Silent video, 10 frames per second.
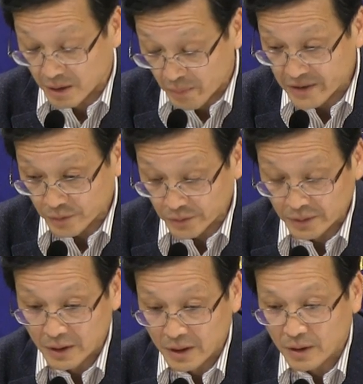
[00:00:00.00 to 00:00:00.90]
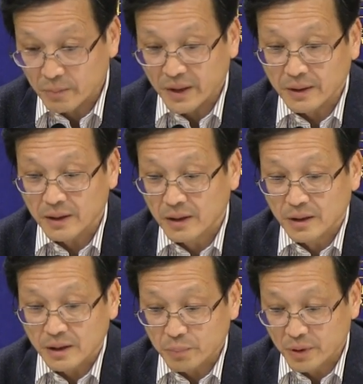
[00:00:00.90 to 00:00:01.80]
method, but the
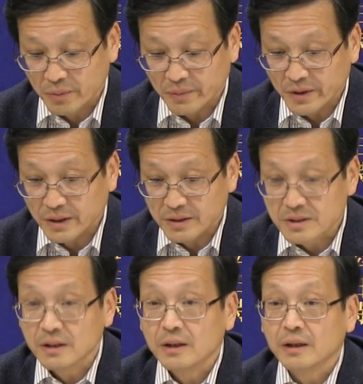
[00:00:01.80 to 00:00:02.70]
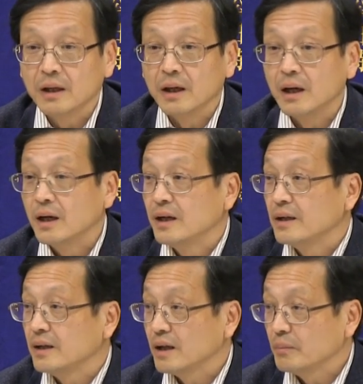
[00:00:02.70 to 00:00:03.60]
problem is there
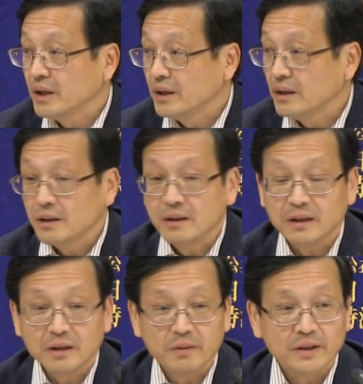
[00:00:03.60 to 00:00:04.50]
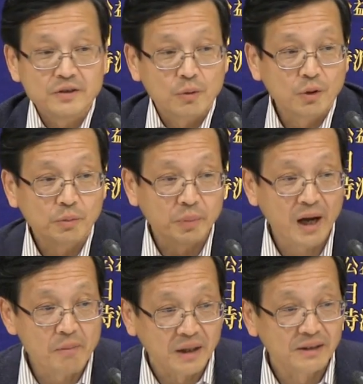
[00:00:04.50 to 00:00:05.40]
are many different so-called
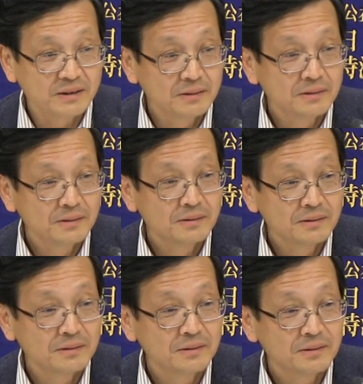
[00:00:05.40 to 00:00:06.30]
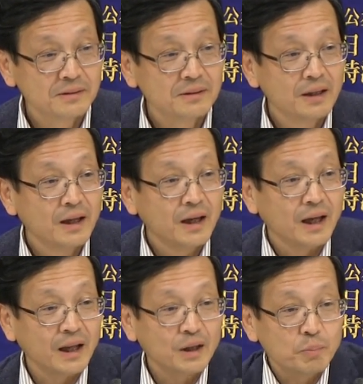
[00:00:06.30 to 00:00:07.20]
primers
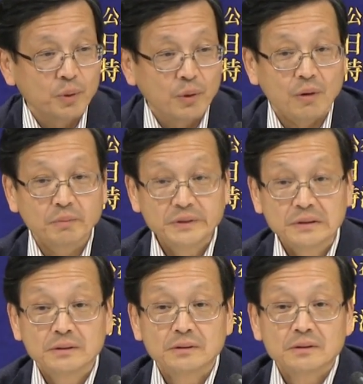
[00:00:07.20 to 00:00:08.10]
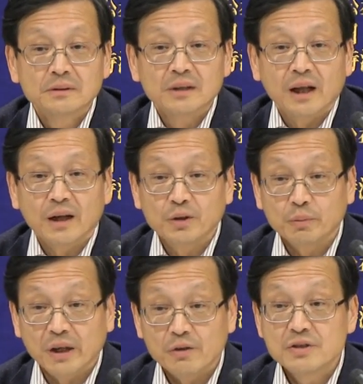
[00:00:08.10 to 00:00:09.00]
and the probes to
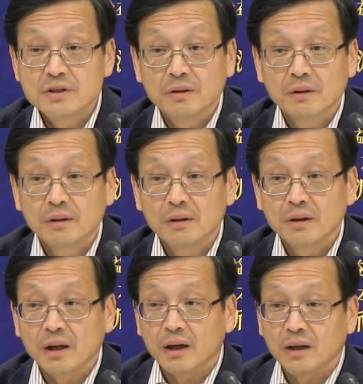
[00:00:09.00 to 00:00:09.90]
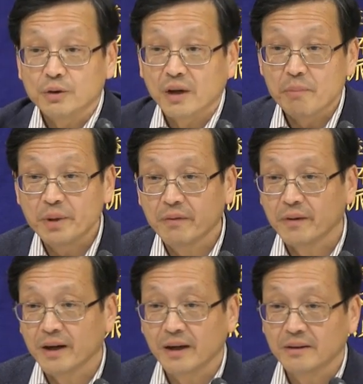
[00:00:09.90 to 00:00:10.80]
be used to
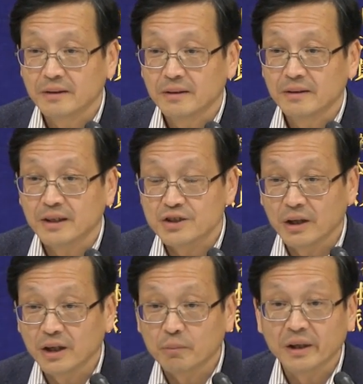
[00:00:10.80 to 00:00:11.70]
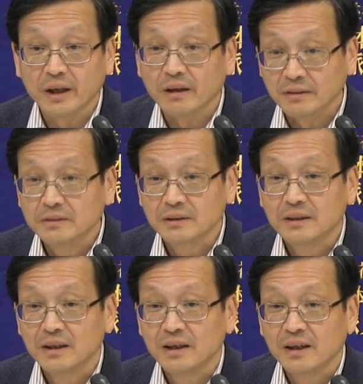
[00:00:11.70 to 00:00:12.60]
amplify the genetic materials.
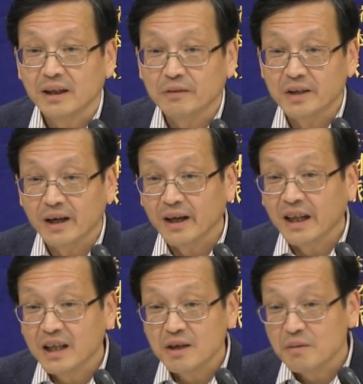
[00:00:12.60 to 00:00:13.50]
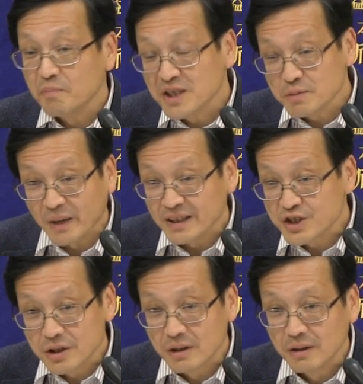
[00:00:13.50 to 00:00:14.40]
If there are any
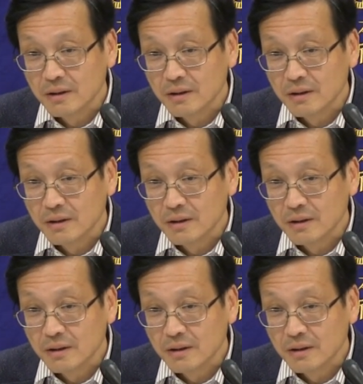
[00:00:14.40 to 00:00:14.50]
mismatch,